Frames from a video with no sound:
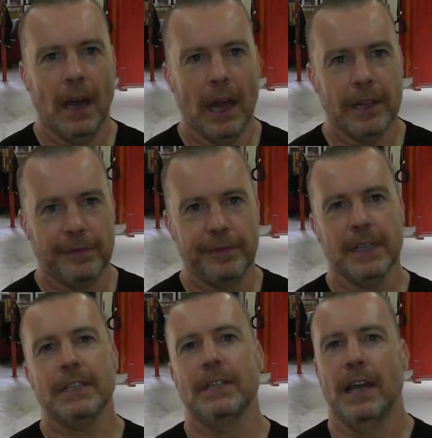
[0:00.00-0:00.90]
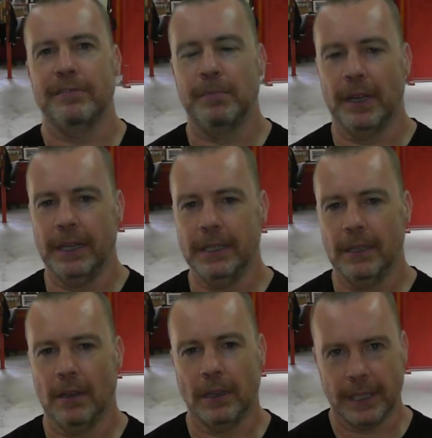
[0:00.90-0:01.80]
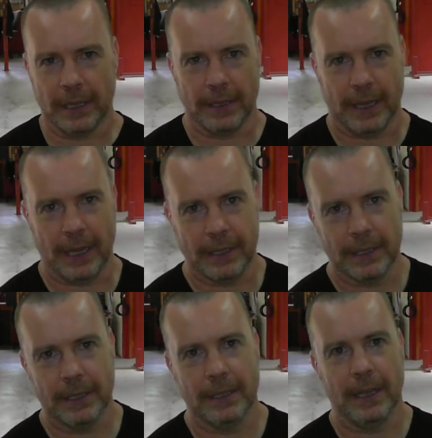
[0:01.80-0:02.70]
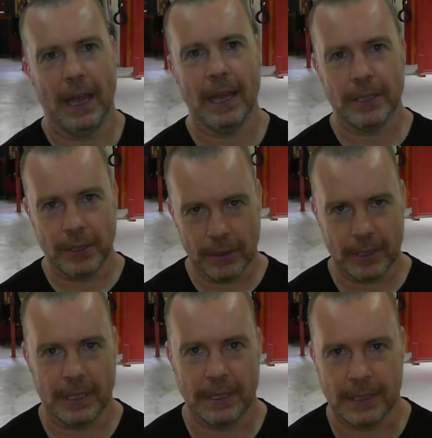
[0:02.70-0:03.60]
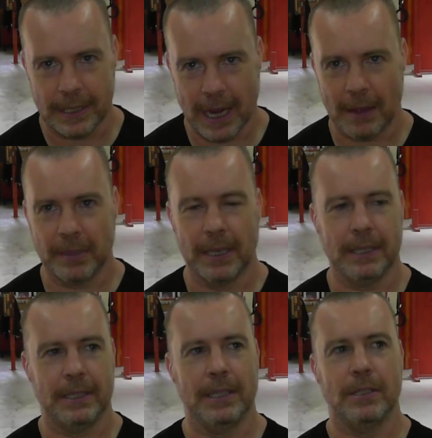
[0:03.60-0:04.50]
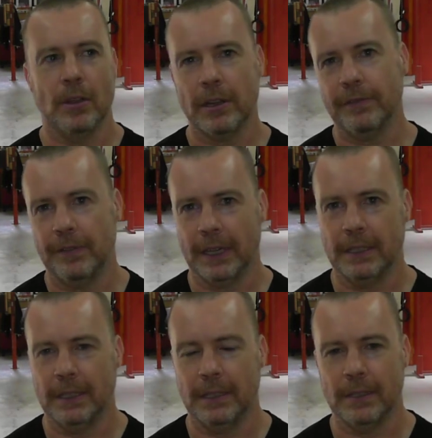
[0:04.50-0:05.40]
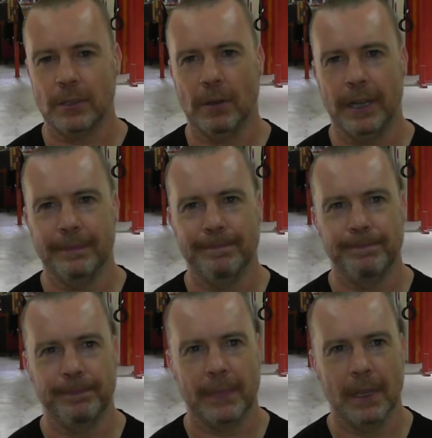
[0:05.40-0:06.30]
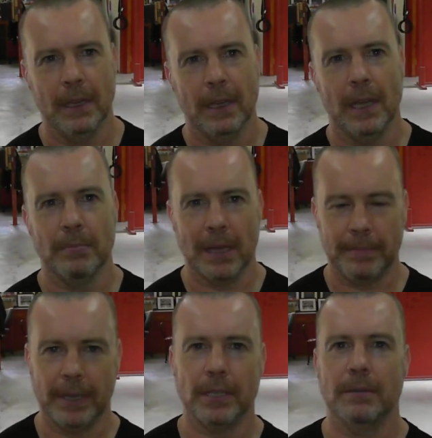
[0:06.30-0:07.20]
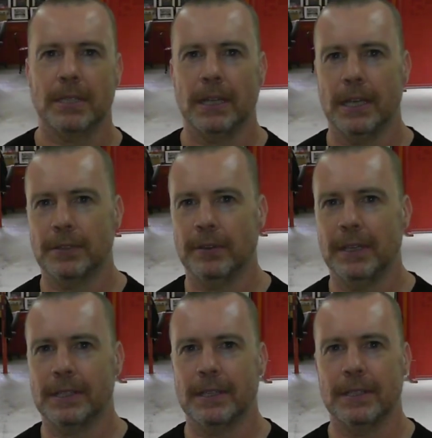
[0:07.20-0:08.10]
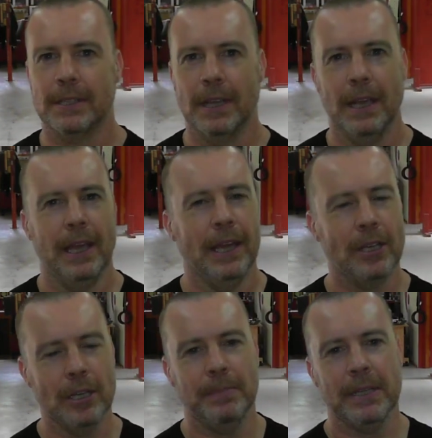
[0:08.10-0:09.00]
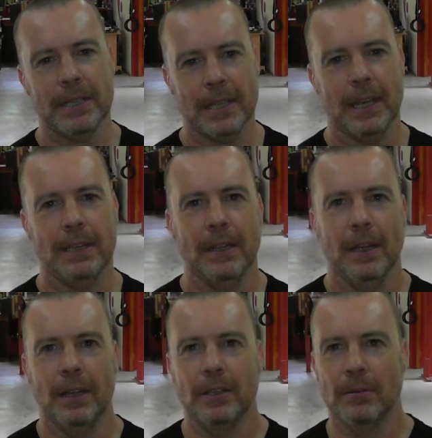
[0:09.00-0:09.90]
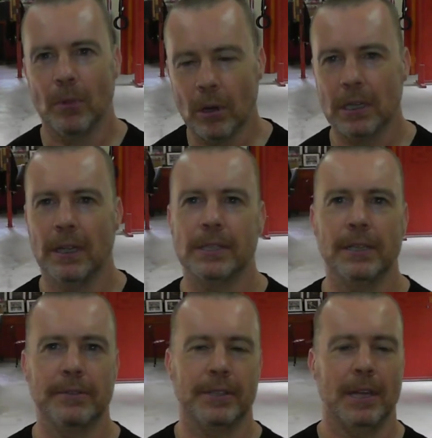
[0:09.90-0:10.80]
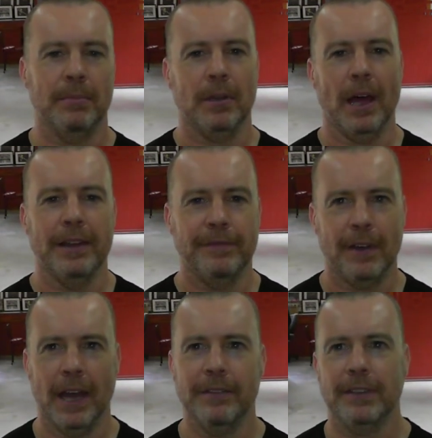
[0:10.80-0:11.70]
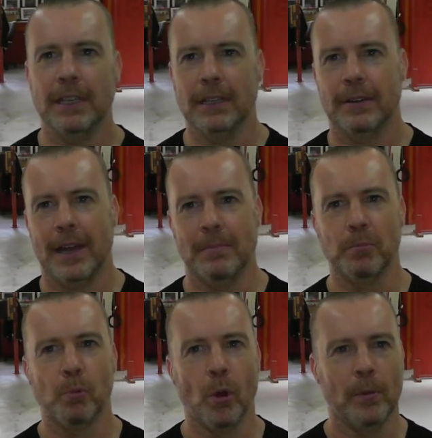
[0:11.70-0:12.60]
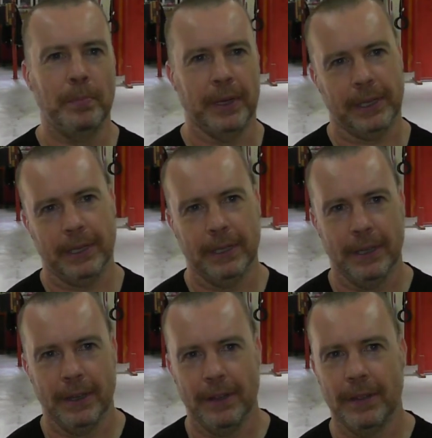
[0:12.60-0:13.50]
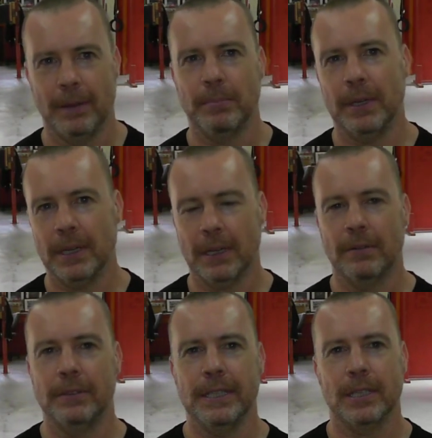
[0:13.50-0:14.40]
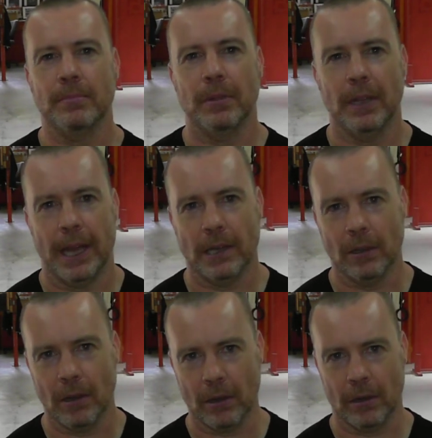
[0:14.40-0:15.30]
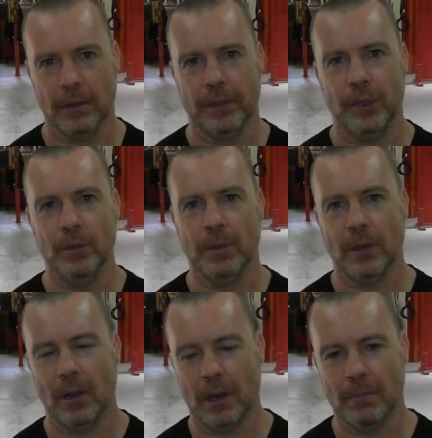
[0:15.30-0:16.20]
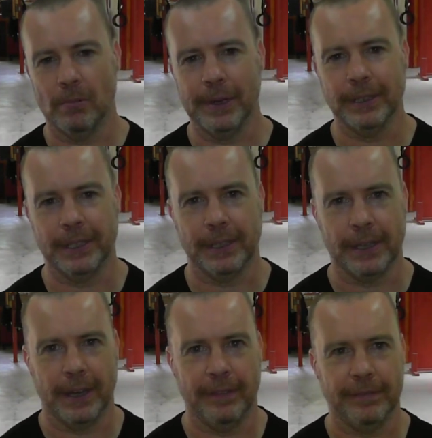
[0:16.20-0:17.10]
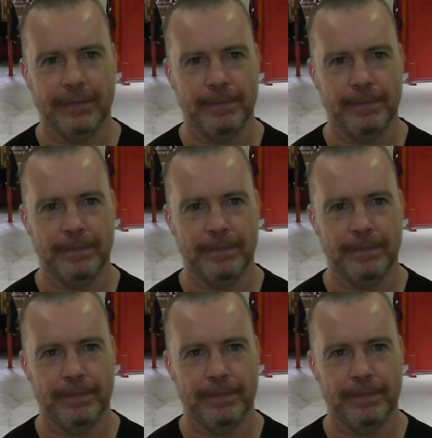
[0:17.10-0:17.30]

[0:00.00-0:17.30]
A fixed knife blade, on the other hand, as used in stab tests, is not affected in this way. In my pendulum's case, for instance, it could be said to more closely resemble a 5-kilogram war pick than being a reasonable analog of a human arm wielding a knife.